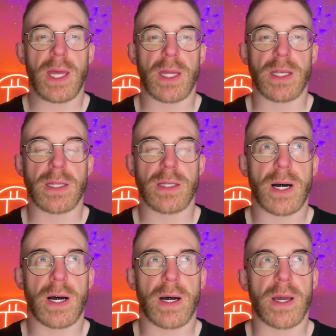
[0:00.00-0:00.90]
And
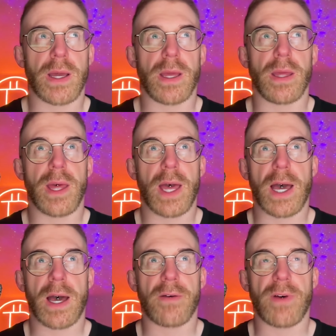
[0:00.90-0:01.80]
I
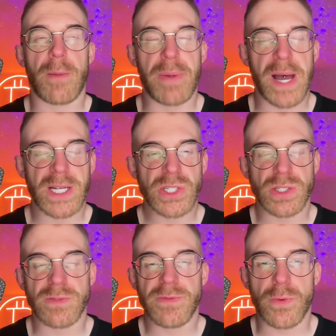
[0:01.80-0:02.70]
have a
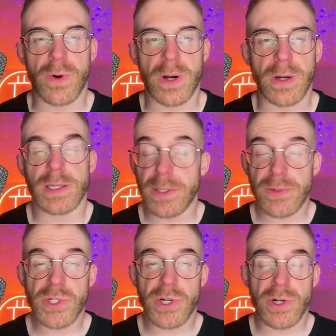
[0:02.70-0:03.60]
passion for
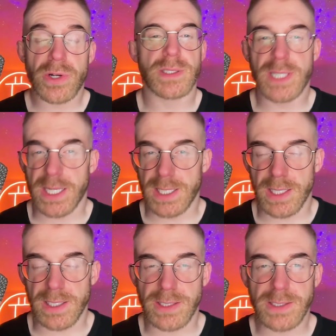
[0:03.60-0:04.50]
literature,
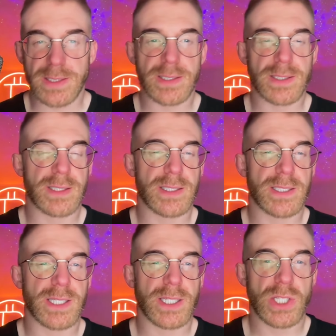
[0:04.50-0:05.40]
psychedelics,
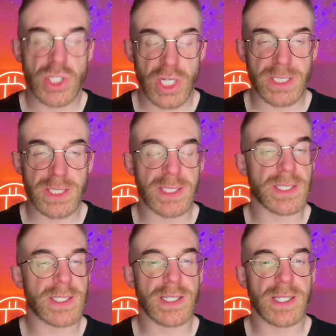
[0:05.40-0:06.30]

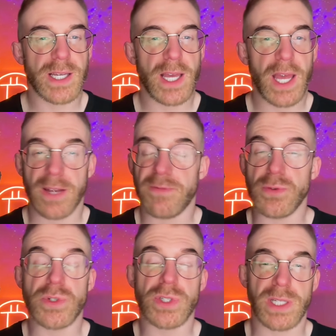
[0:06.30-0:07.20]
chess, and
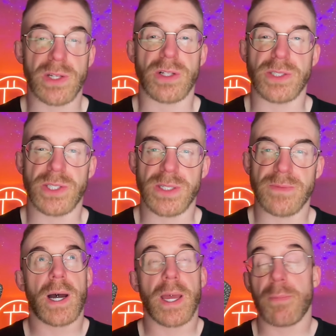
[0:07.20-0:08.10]
future technology.
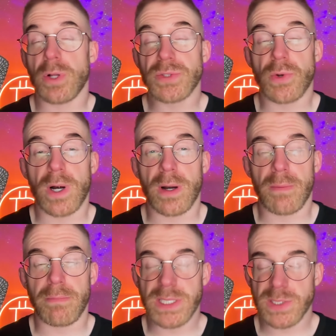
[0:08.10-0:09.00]
I am also a
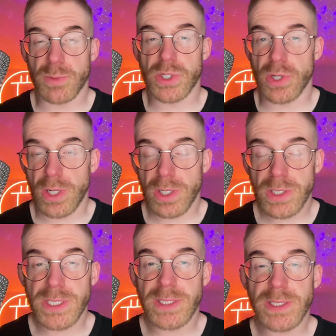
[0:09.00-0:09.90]
mixed martial
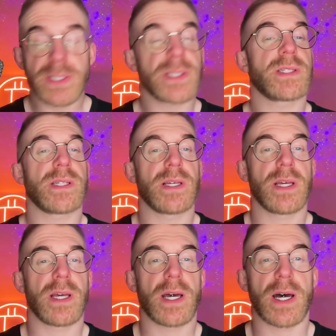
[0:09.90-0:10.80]
artist,
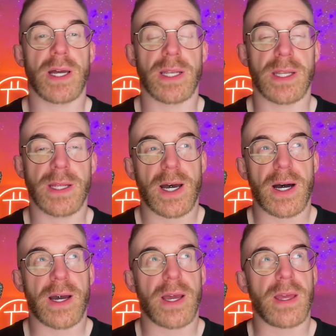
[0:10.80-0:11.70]
and
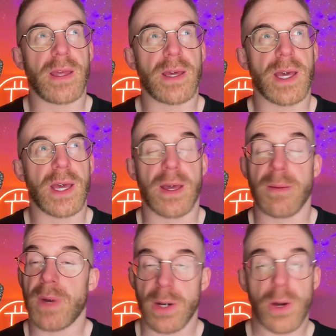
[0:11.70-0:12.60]
I
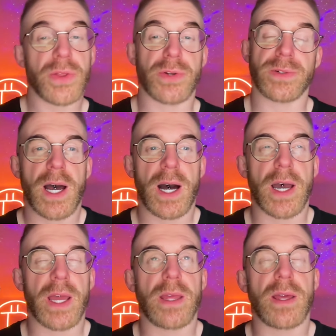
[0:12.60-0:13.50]
am an author.
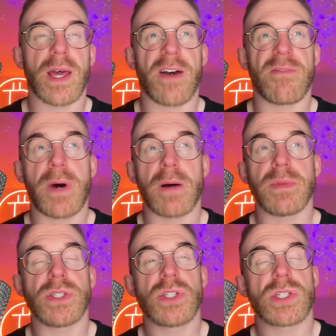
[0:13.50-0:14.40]
I have
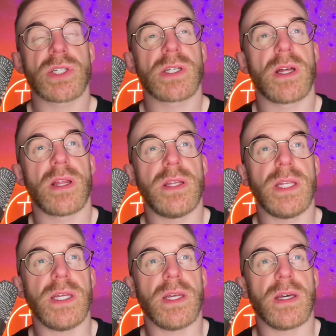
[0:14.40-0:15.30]
published
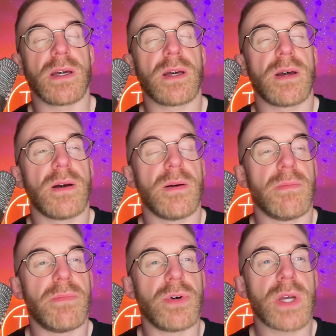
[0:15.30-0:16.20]
the
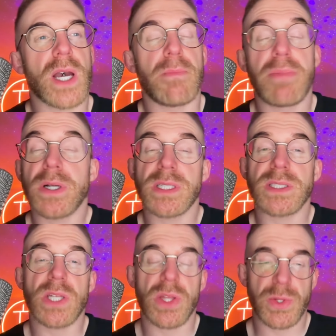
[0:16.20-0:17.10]
book
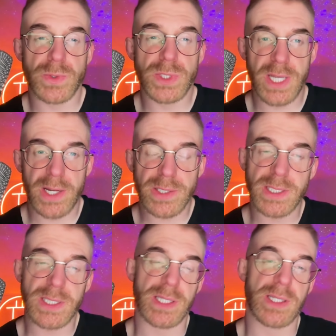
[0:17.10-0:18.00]
Abundance Through
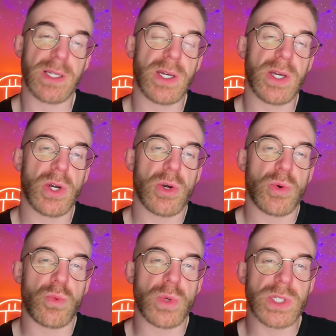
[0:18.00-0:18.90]
Scarcity,
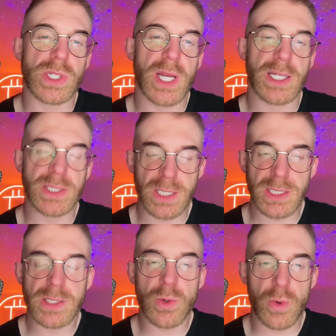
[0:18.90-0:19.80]
which has
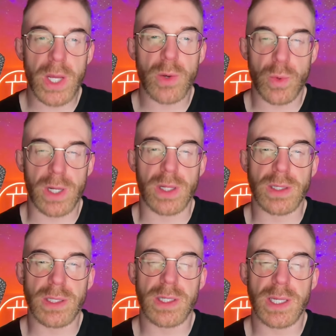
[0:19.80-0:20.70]
done quite
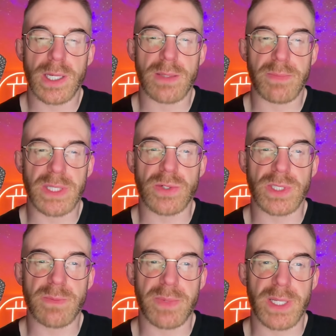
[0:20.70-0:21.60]
well in the
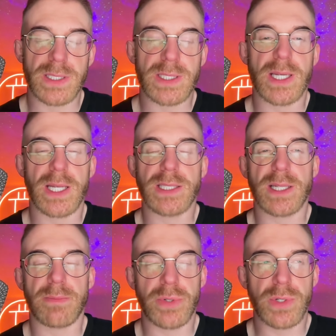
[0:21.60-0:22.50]
Bitcoin space. It is
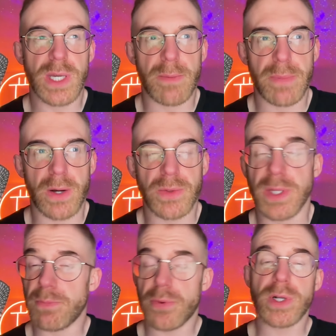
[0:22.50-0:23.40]
a book about the
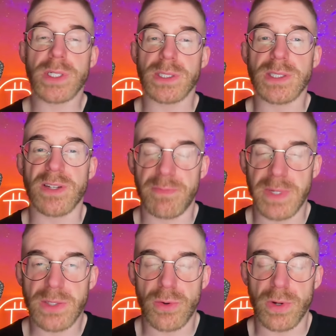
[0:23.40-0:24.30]
importance of
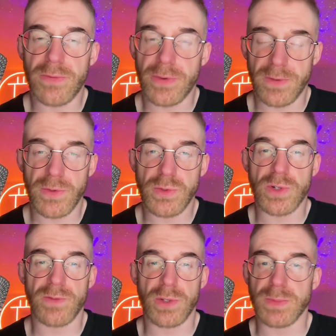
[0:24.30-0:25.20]
Bitcoin for the
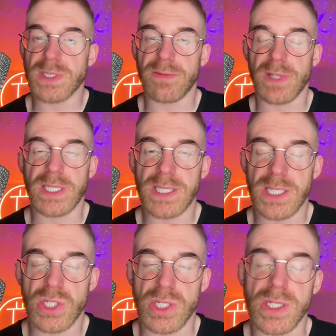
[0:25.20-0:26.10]
future of human
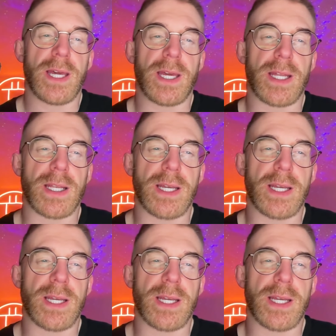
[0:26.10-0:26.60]
civilization. And